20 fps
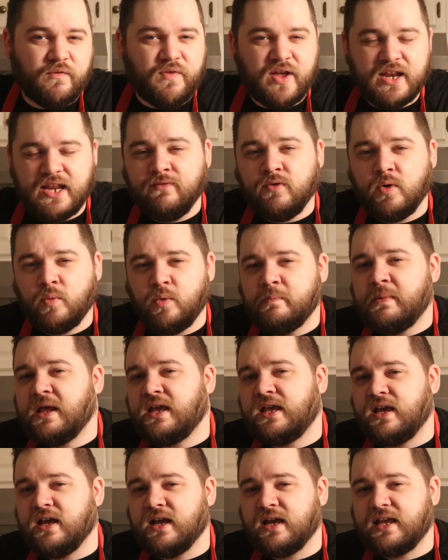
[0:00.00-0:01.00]
of it, even when
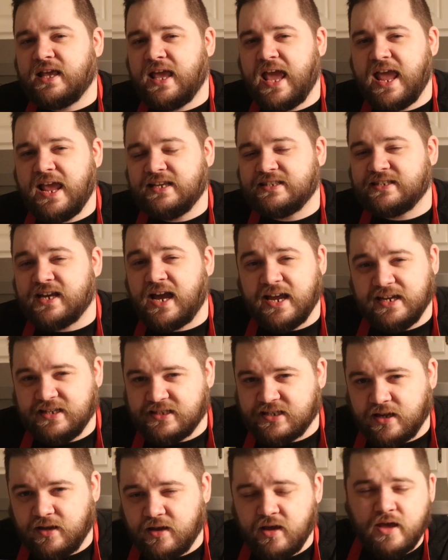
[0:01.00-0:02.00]
making a cake's
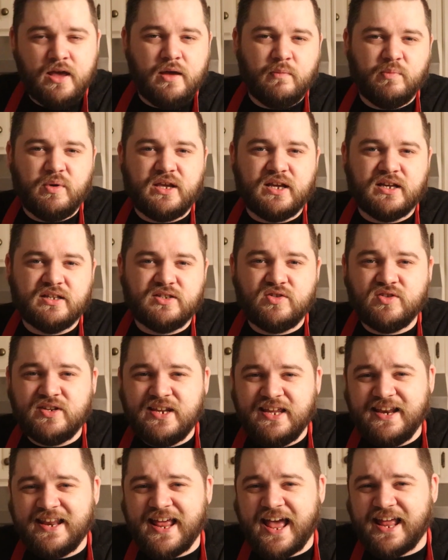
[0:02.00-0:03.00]
icing, because you
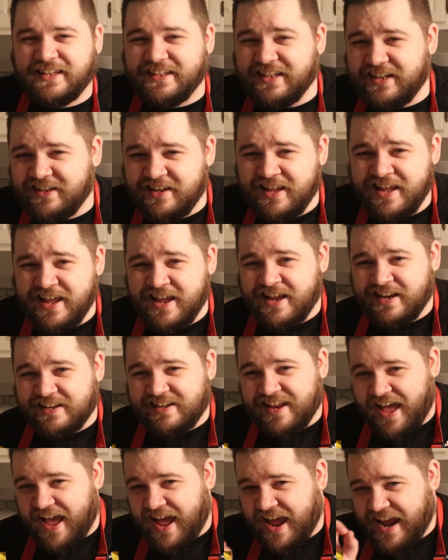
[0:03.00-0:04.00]
need that little
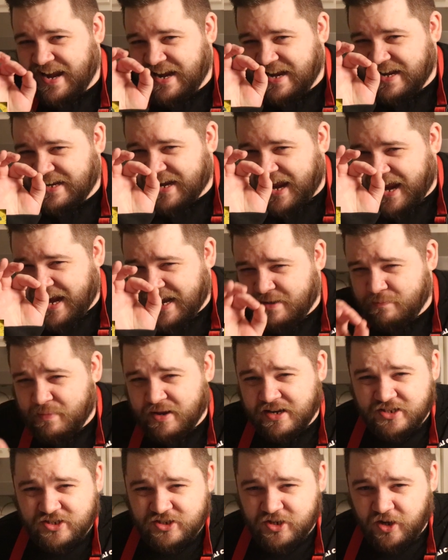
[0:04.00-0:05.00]
tiny
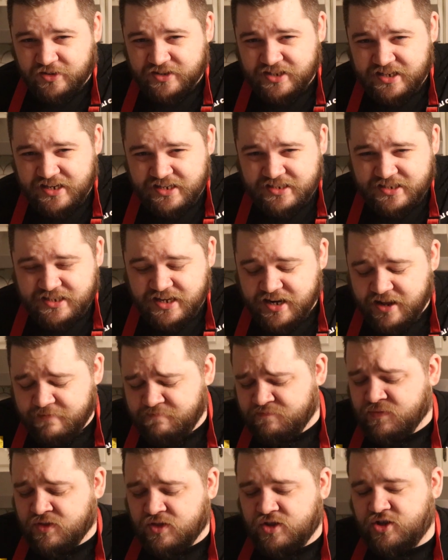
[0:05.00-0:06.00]
bit of saltiness in
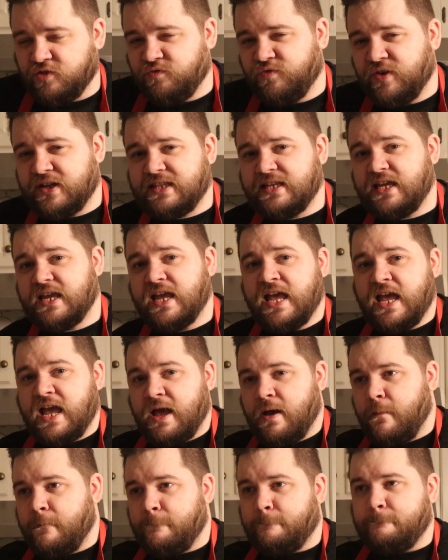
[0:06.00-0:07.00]
it to really
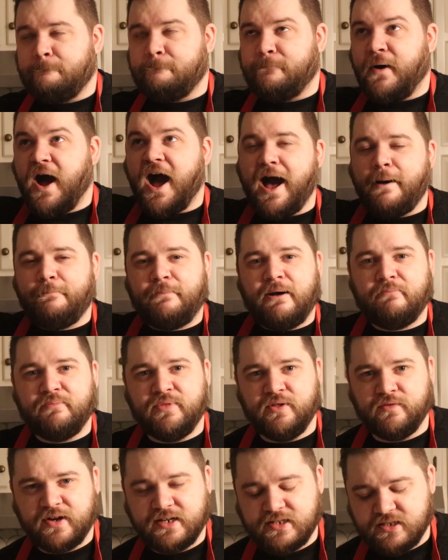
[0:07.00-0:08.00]
pop up
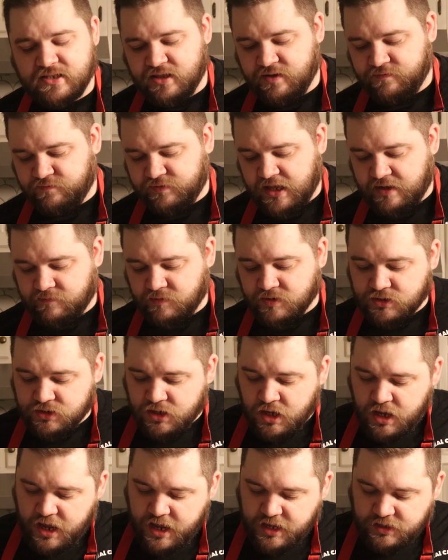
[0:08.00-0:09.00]
the rest of the
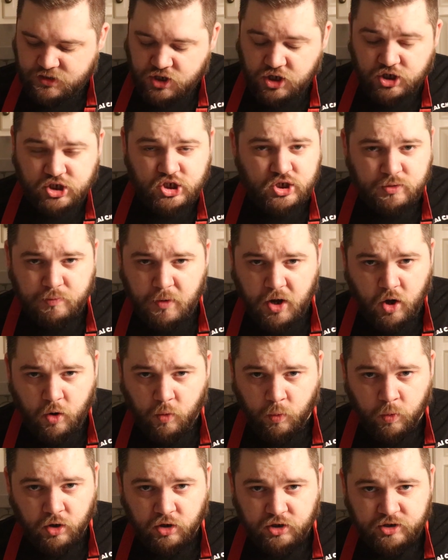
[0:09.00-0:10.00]
flavors. It's a
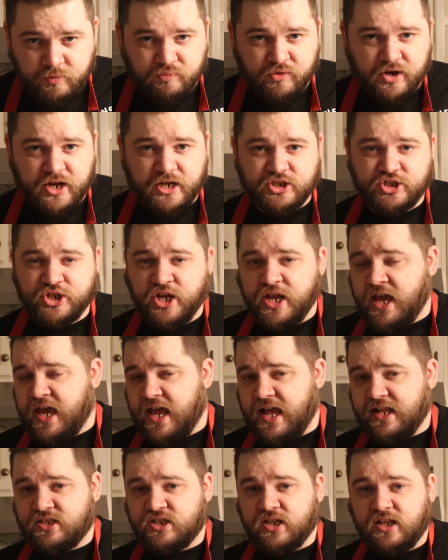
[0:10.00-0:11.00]
small world bridge.
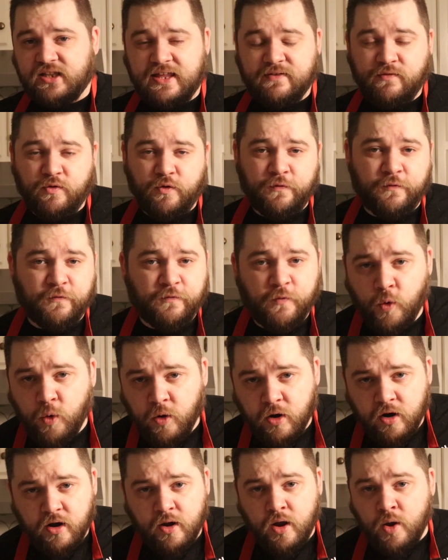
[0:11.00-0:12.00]
It's a level
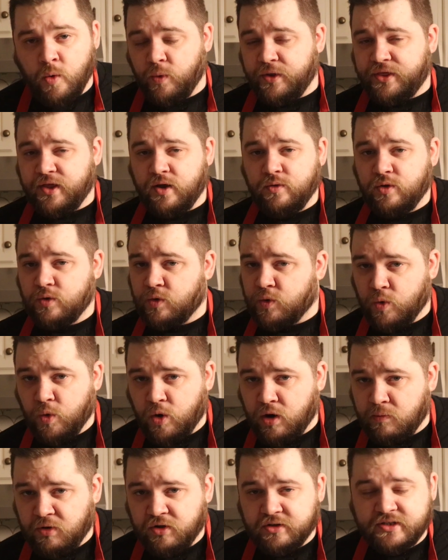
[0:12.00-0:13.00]
4 without your
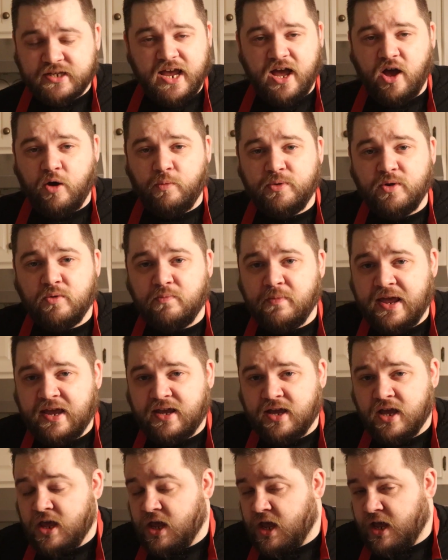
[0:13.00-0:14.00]
normal to help you
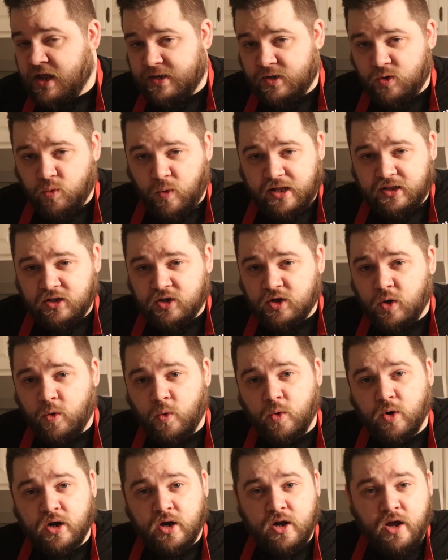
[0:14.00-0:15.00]
make Dweller
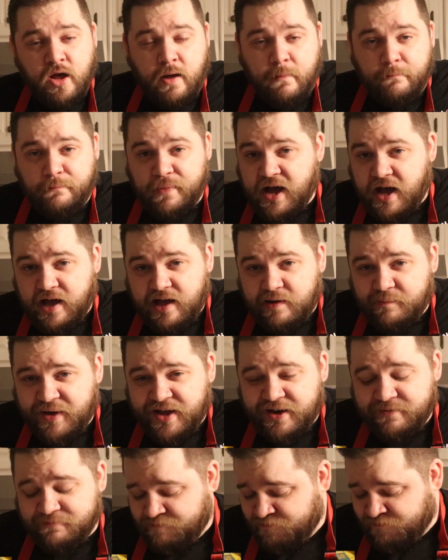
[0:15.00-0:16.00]
or
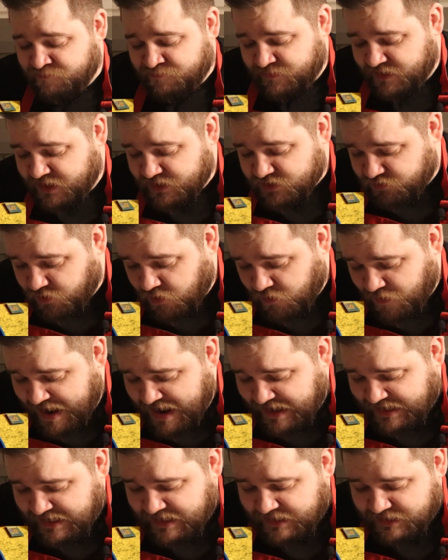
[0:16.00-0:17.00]
Bahamut. There's
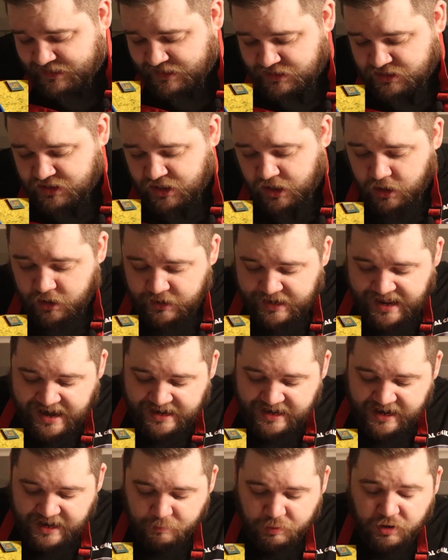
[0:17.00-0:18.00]
variety in this card,
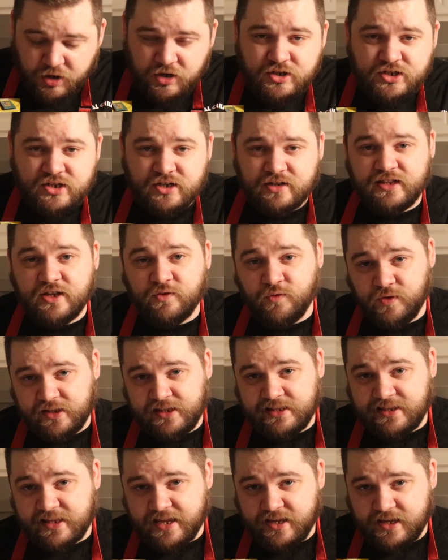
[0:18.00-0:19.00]
and I personally
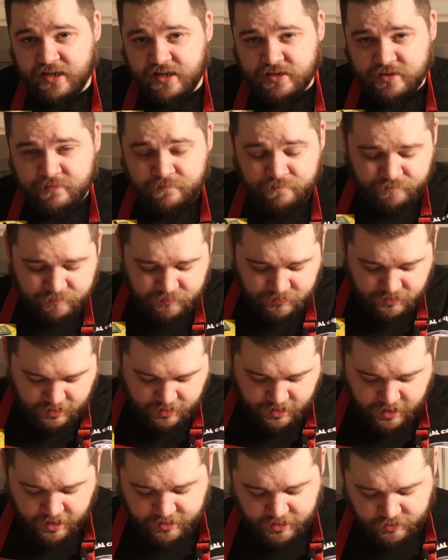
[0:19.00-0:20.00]
really like it.
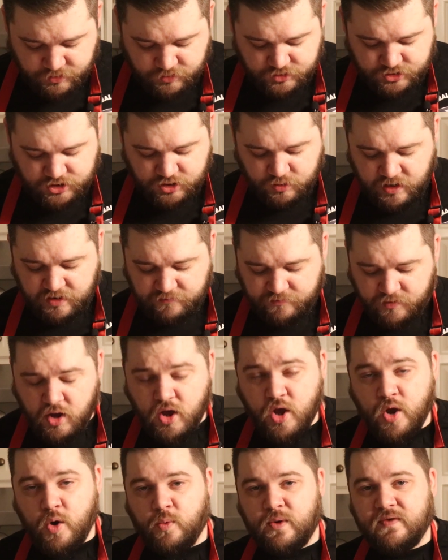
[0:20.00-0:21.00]
Another 2 of,
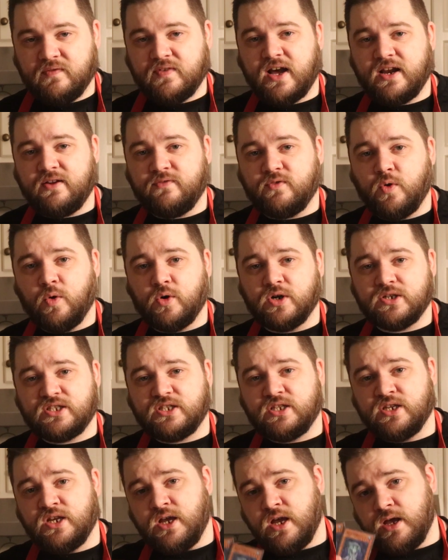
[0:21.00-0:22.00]
we've got, of
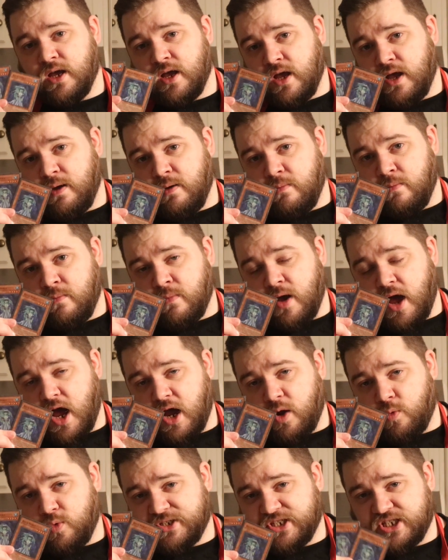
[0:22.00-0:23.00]
course,
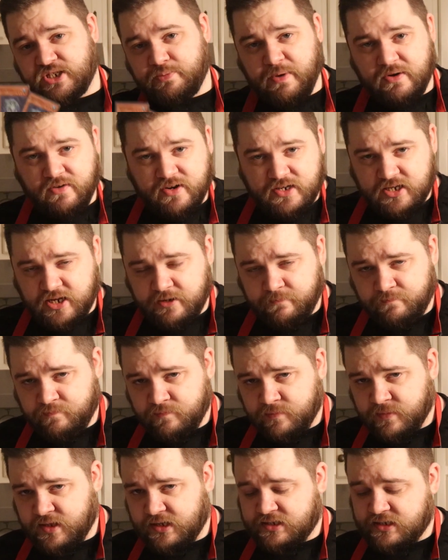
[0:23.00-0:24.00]
Aqua Spirit.
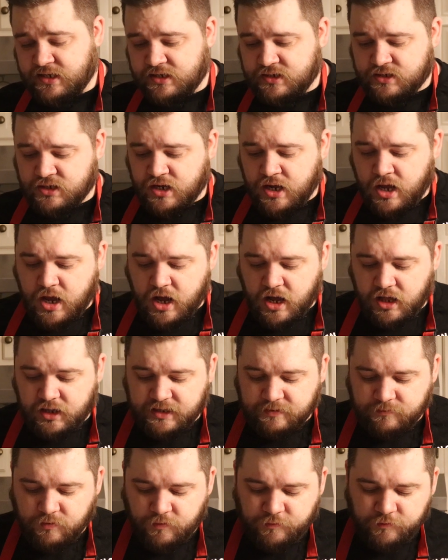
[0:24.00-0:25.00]
This is a
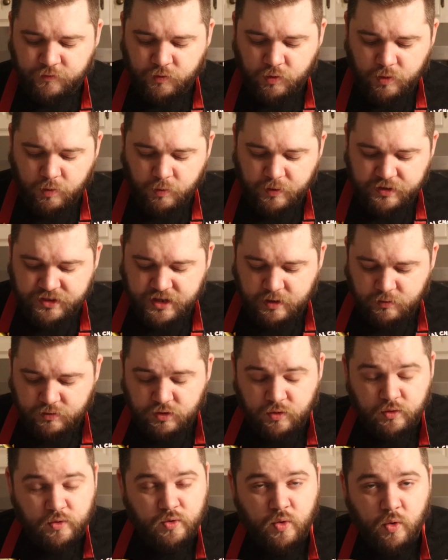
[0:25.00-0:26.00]
level 4 without
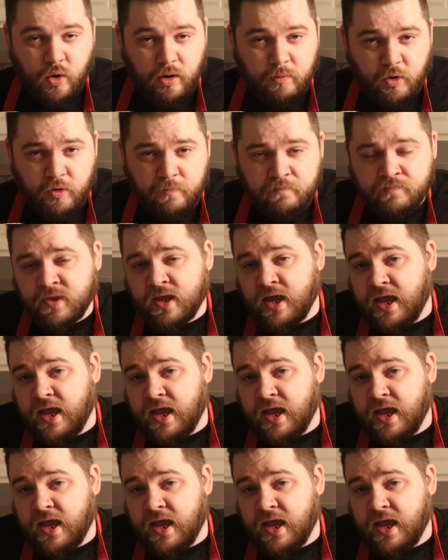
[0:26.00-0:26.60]
your normal.